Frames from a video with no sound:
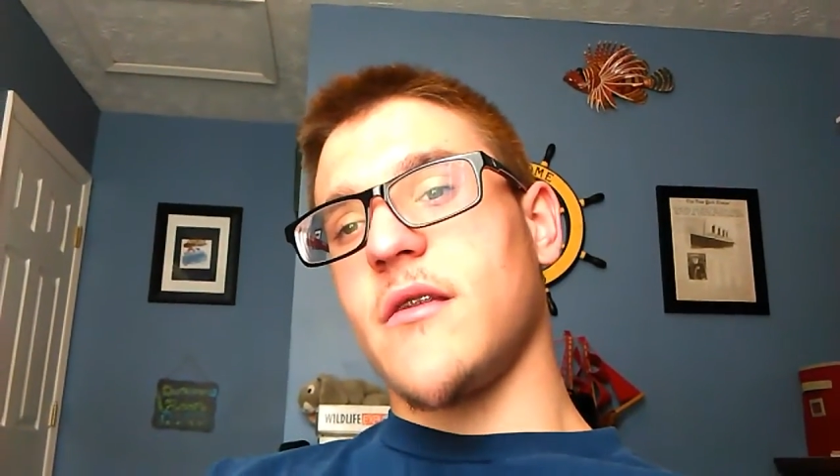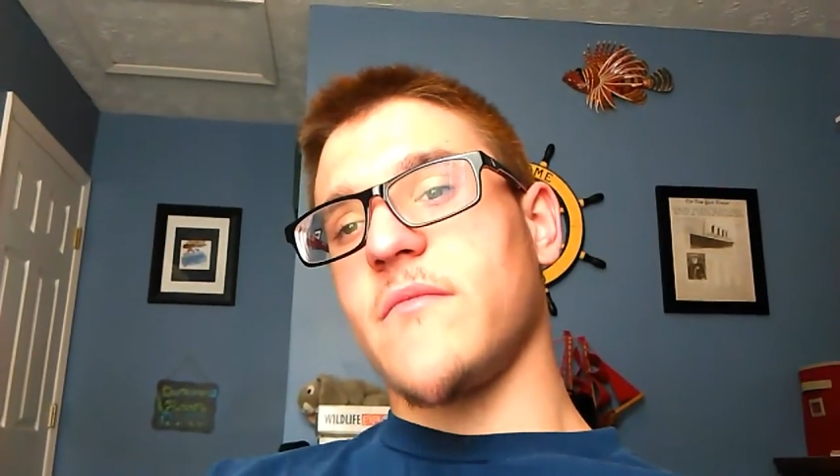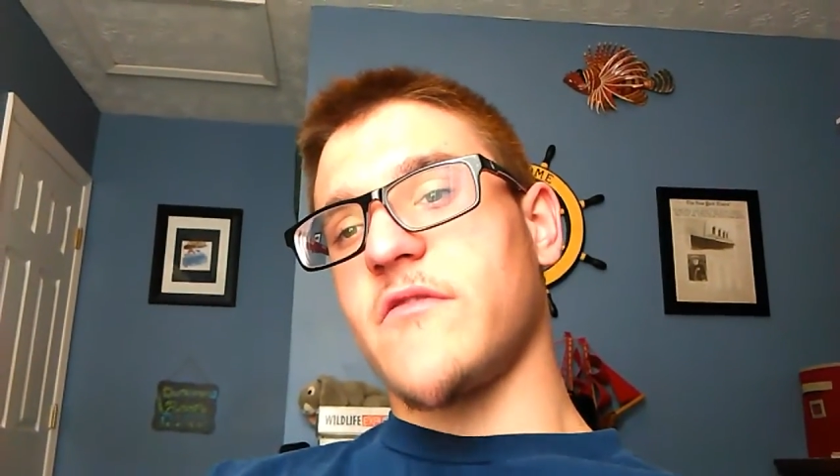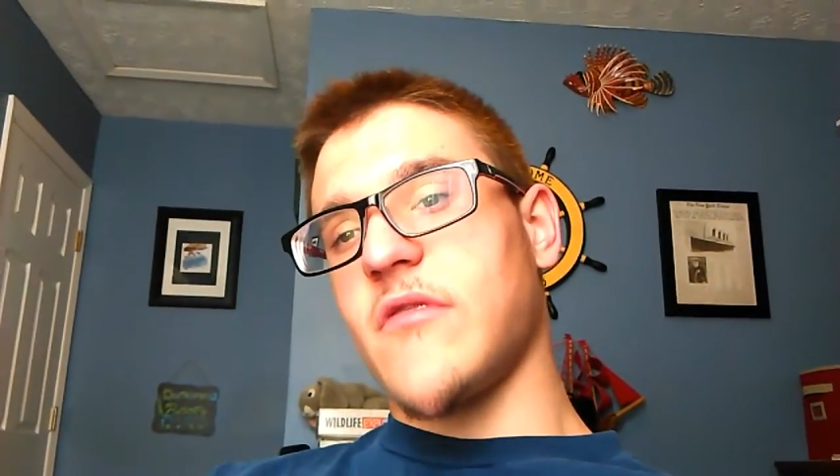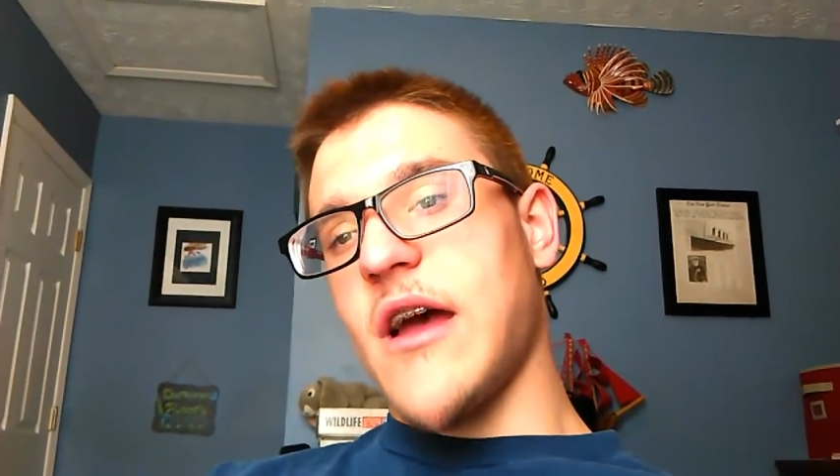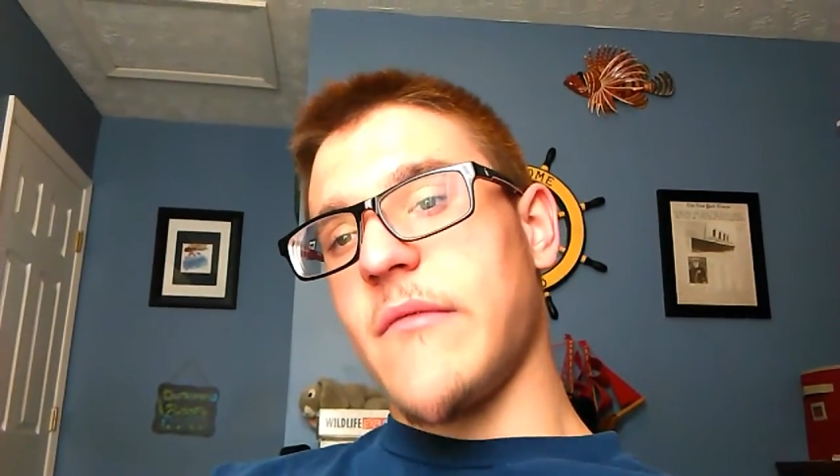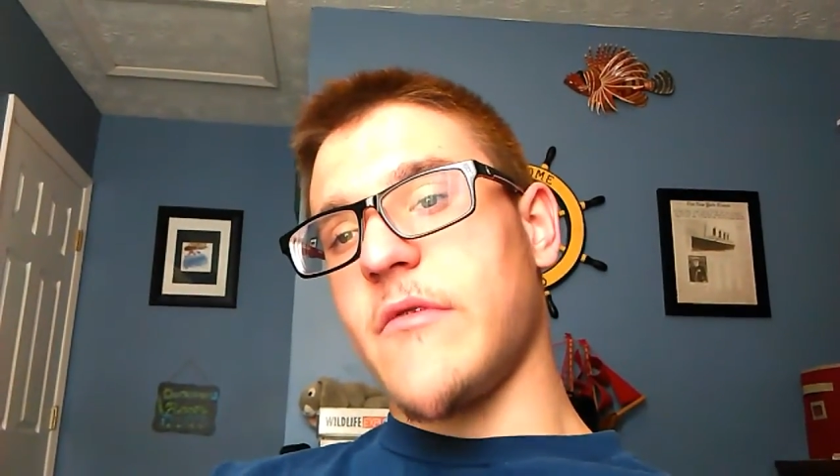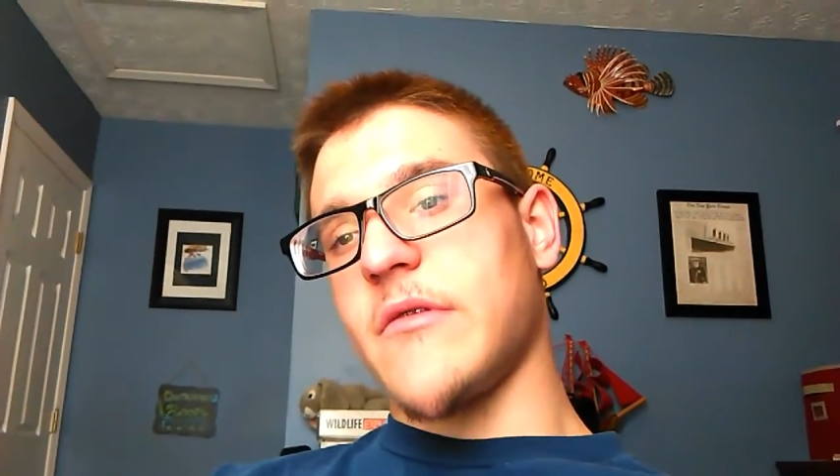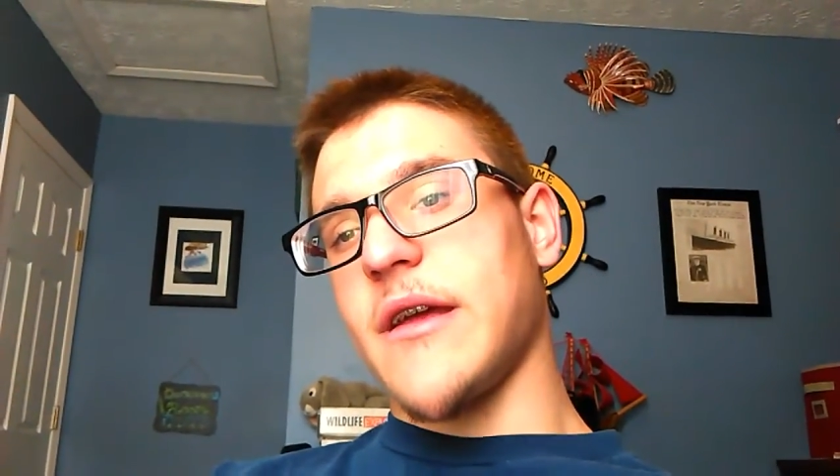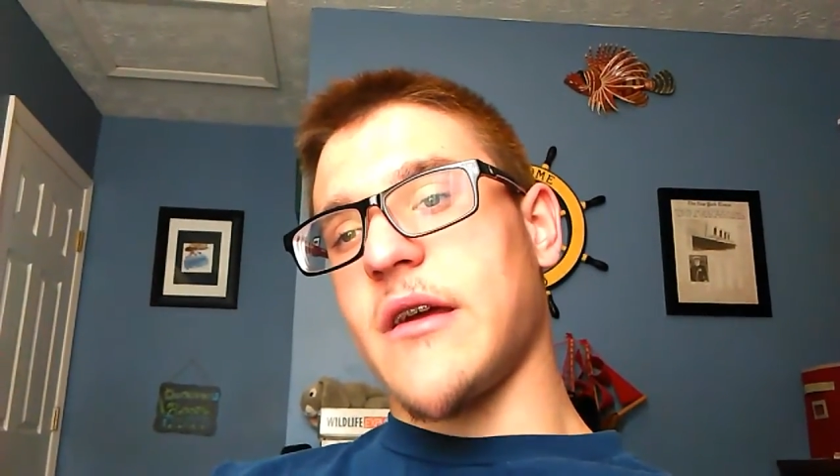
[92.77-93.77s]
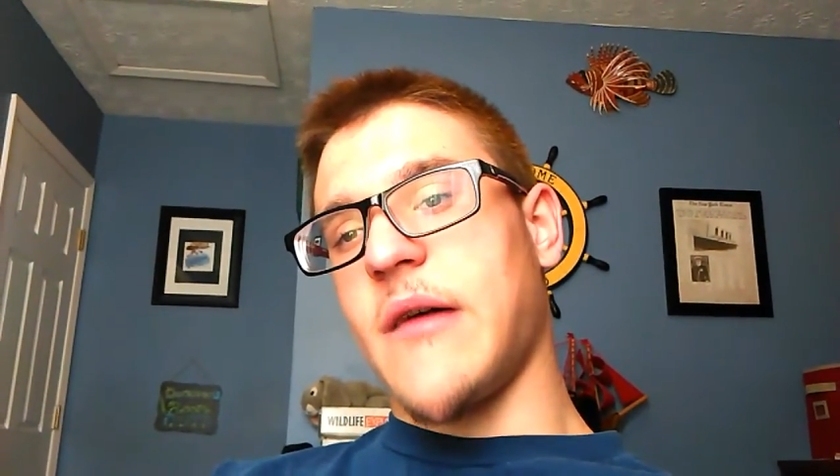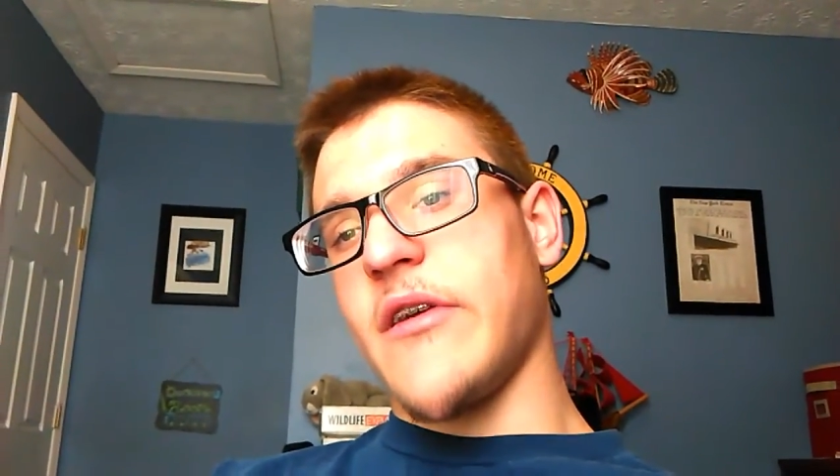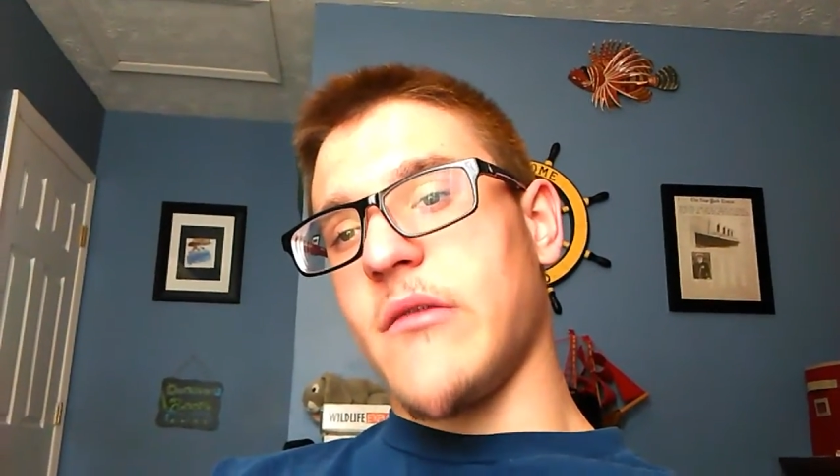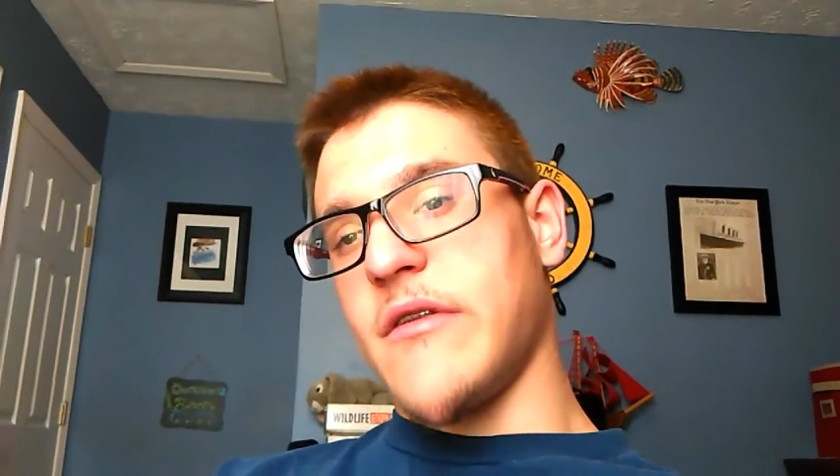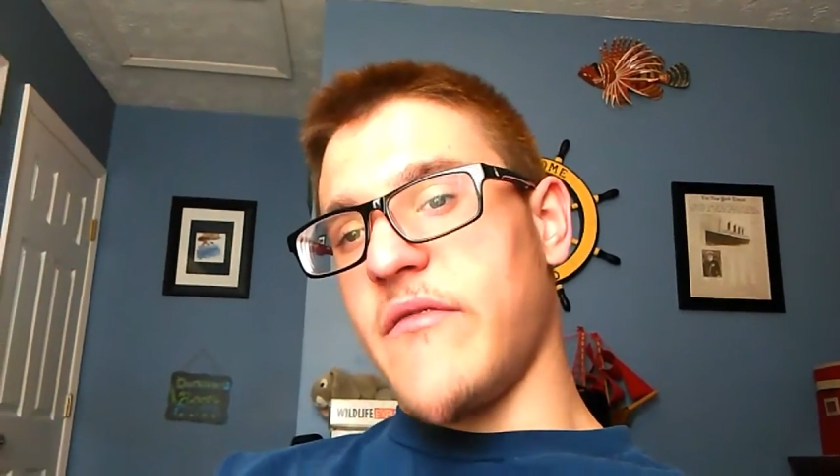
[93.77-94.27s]
and subscribe and
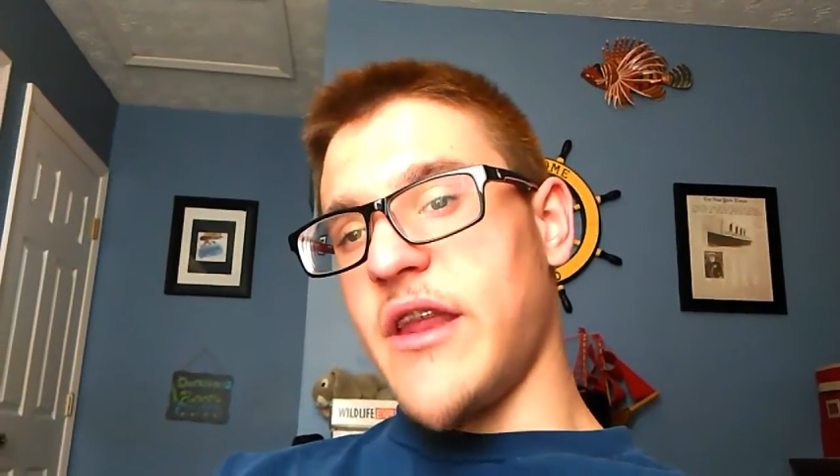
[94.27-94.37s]
comment on my